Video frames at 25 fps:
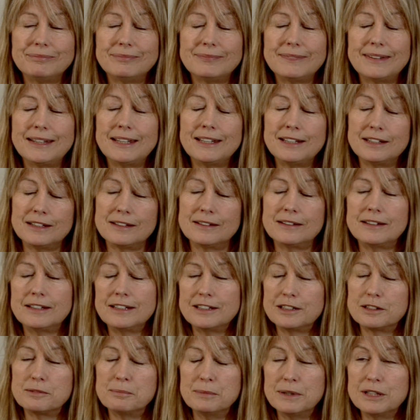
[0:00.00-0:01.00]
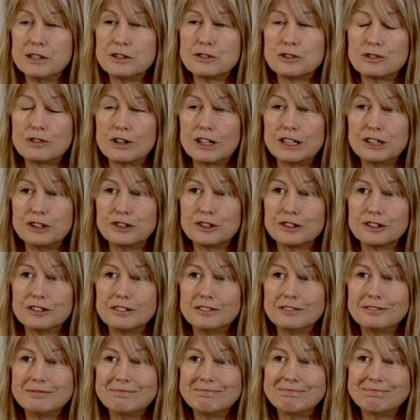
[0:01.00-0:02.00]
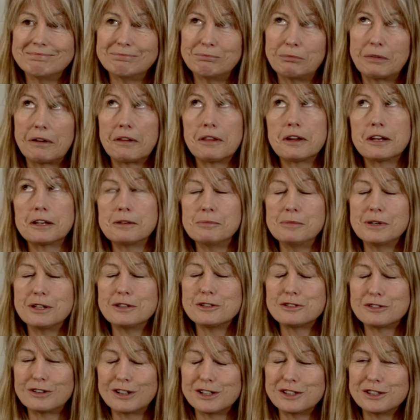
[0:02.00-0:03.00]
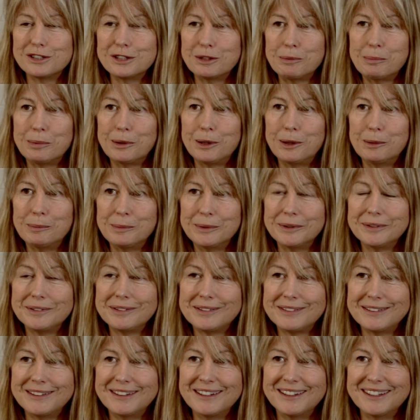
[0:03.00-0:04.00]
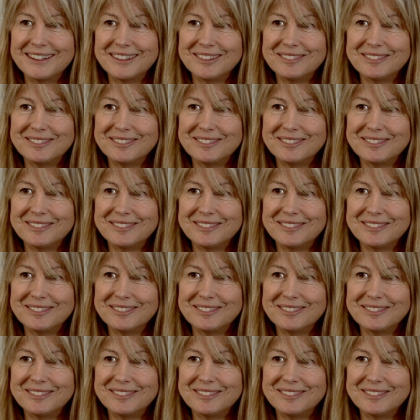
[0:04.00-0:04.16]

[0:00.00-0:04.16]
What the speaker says: in the administration, one of the administration departments, yeah.